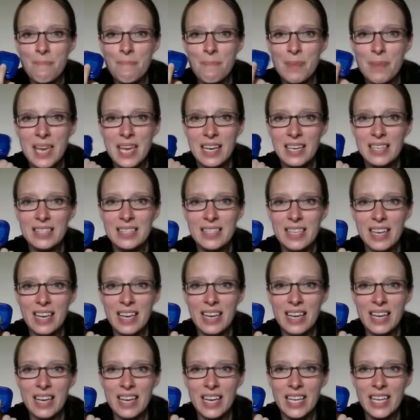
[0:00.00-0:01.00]
Because
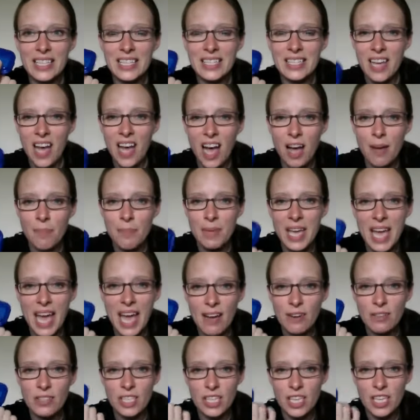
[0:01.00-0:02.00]
it's taught me
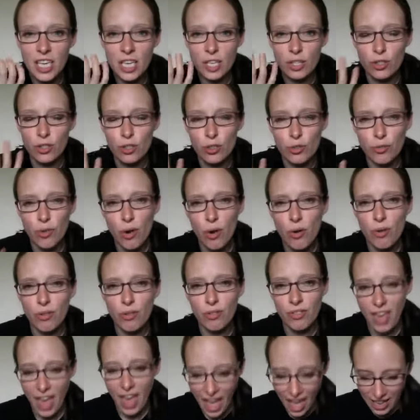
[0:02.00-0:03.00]
how to
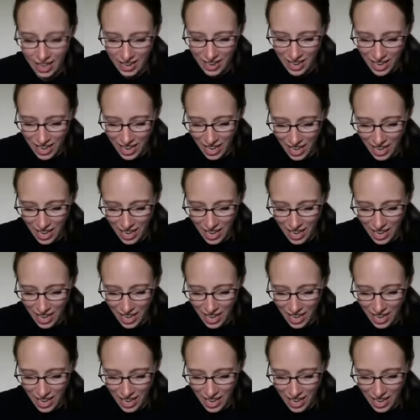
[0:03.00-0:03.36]
control that.